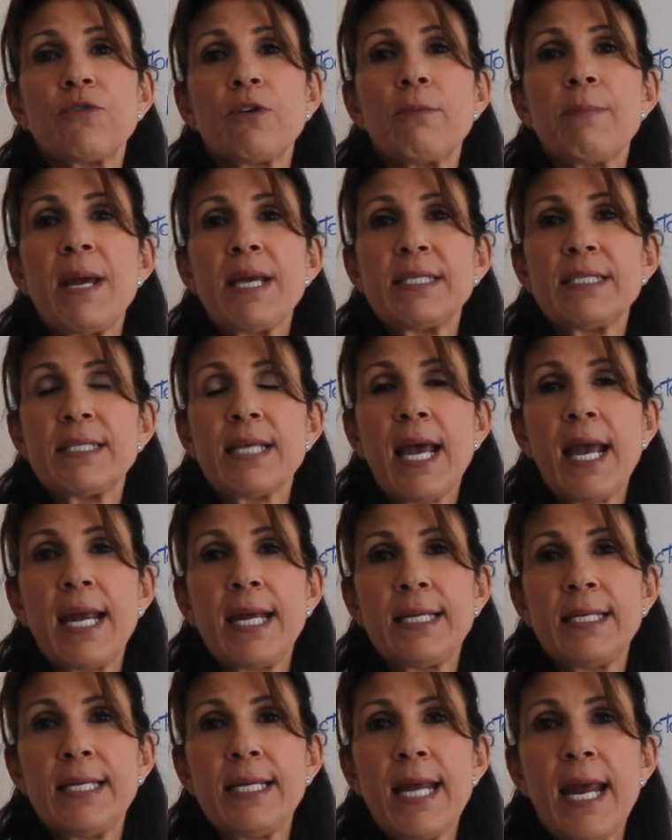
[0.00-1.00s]
from
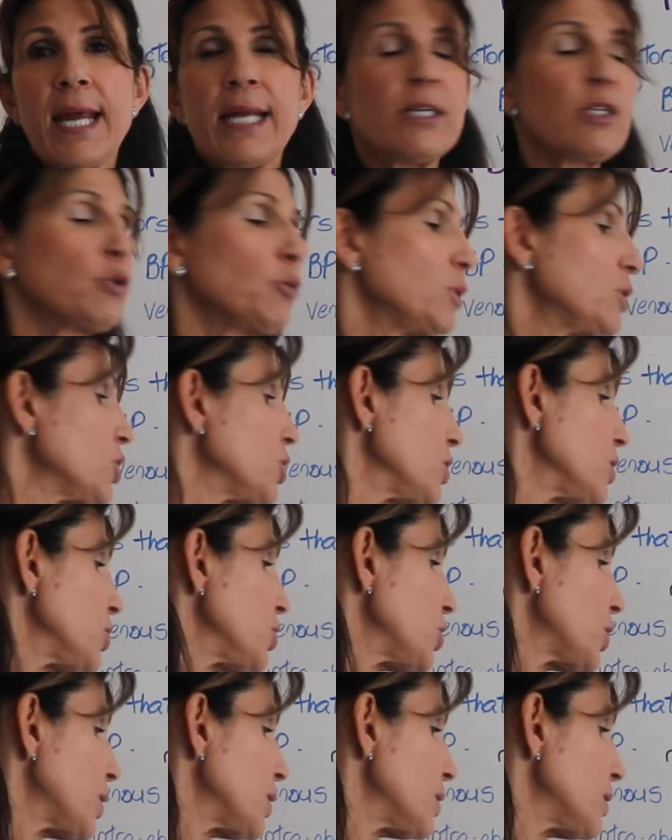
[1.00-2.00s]
SIADH, which
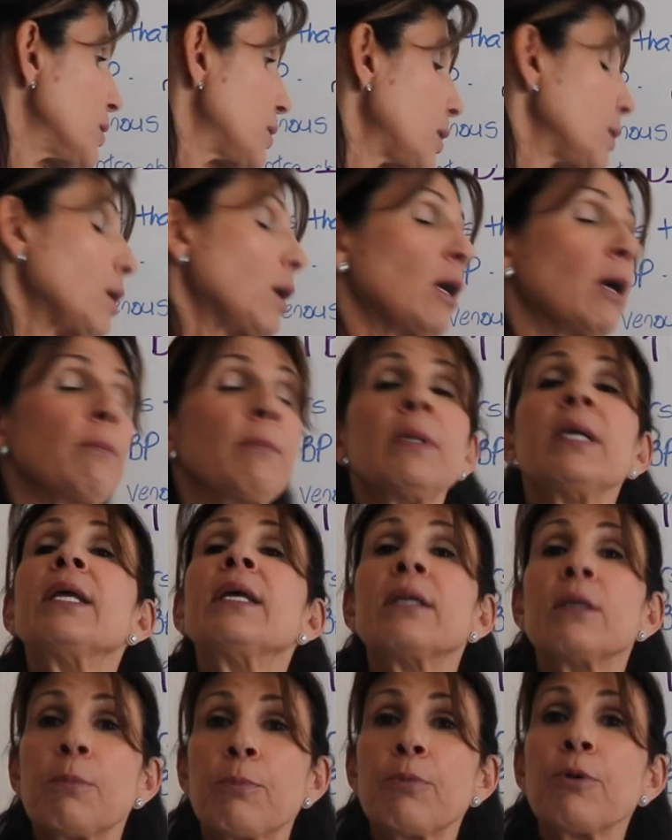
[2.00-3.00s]
is just
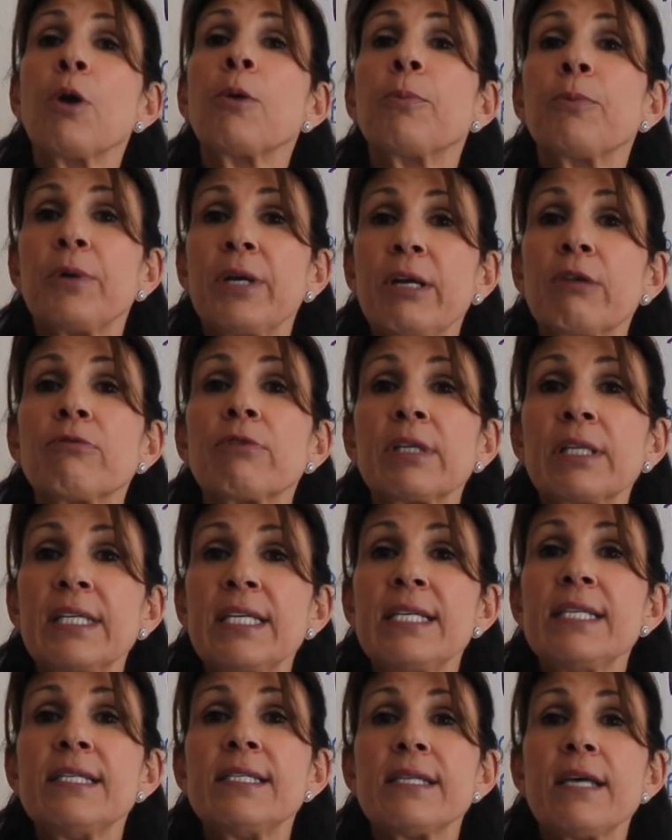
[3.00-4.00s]
inappropriate
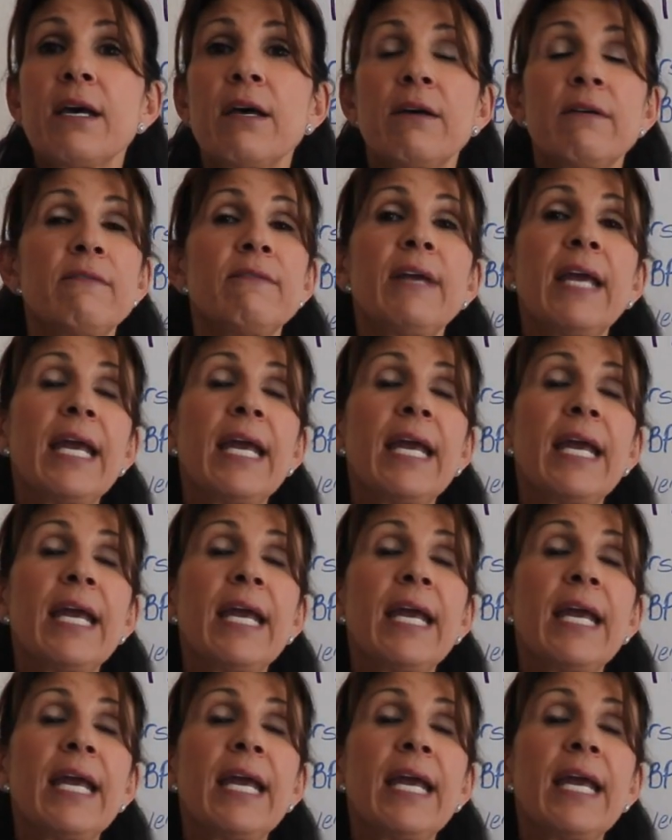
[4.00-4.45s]
release of